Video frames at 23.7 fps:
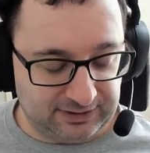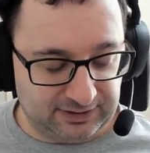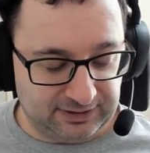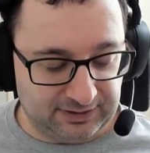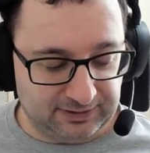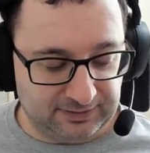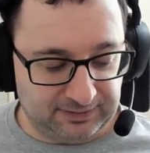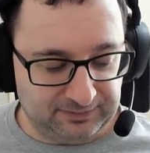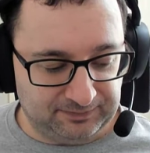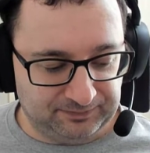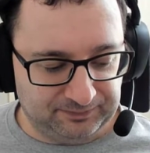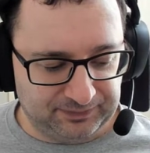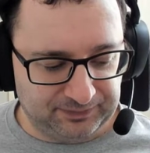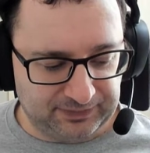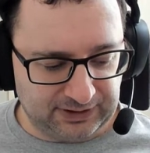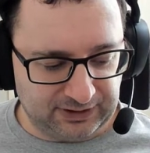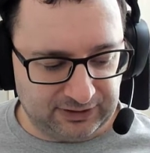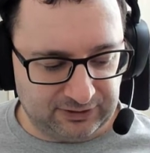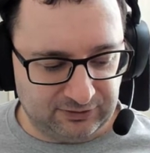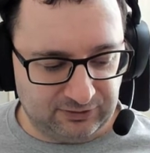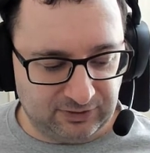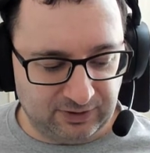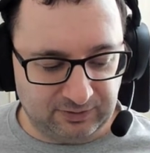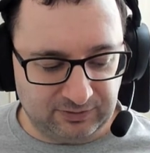And
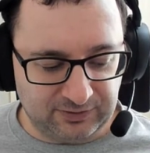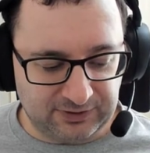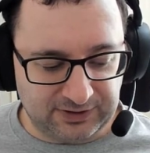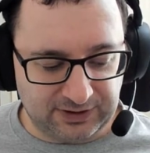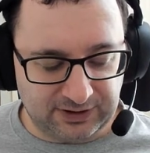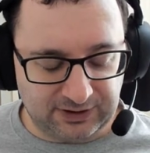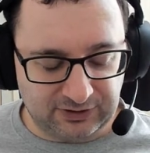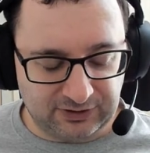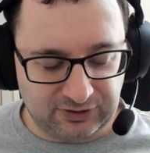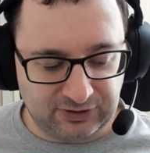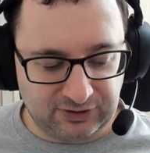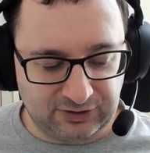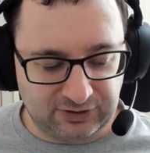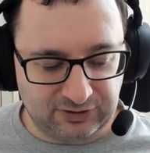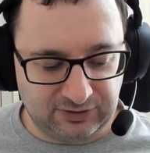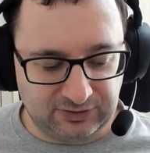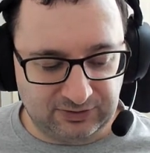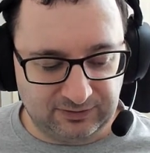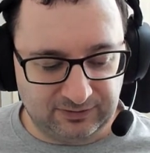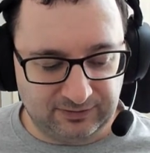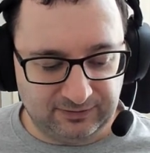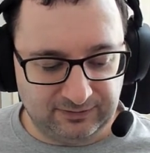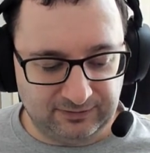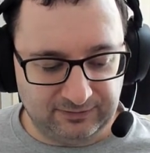Drone Research